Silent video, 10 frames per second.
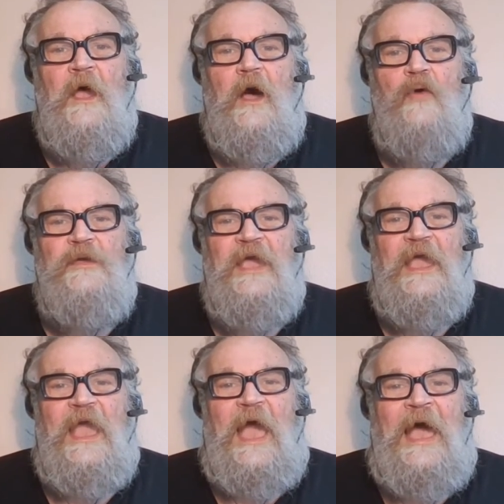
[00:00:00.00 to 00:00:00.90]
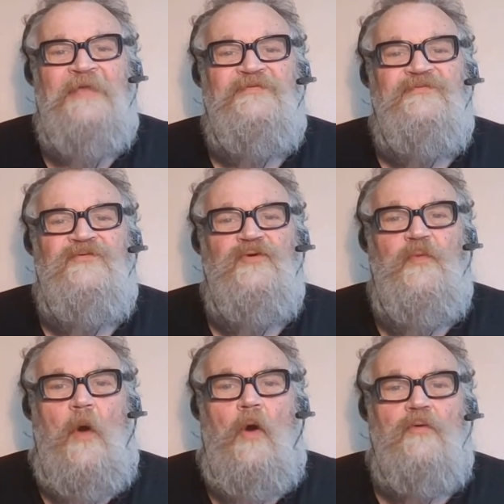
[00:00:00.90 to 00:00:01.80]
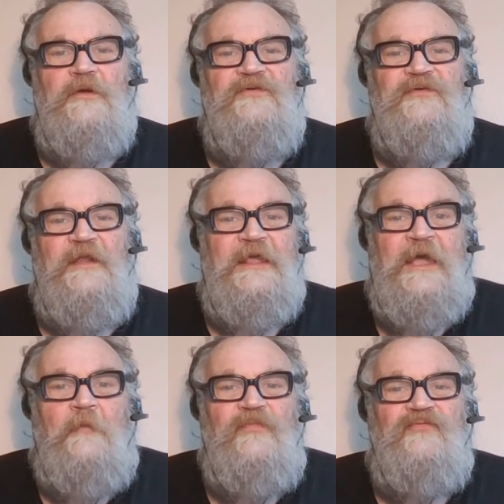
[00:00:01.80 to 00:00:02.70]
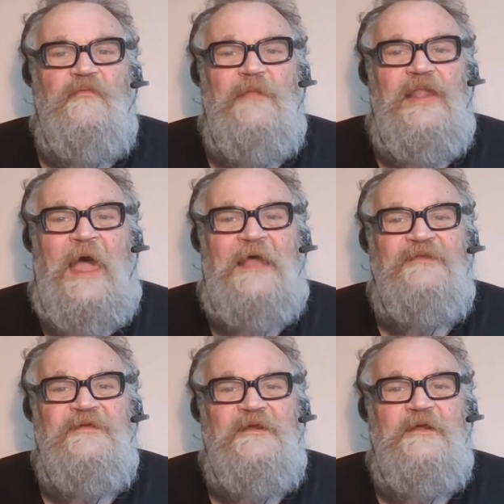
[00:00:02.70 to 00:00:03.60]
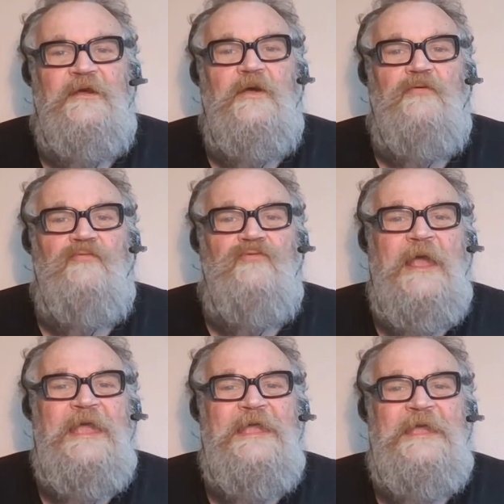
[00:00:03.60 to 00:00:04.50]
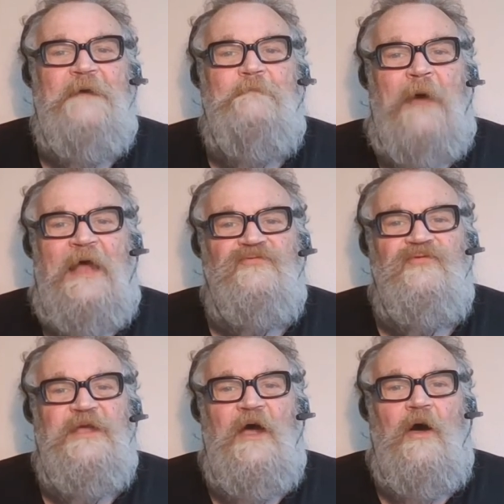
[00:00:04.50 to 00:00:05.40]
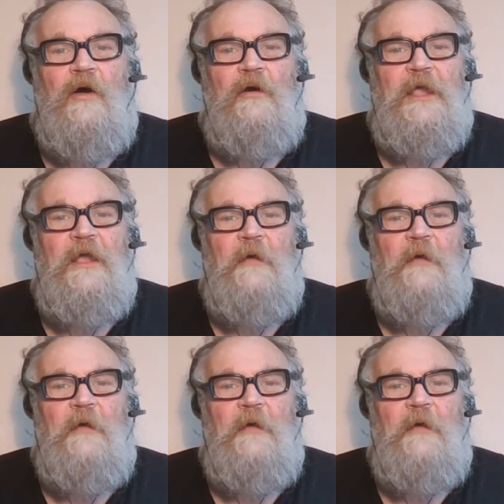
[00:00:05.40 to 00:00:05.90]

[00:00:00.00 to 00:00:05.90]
Okay, as to origin, it comes from Latin, repatriare.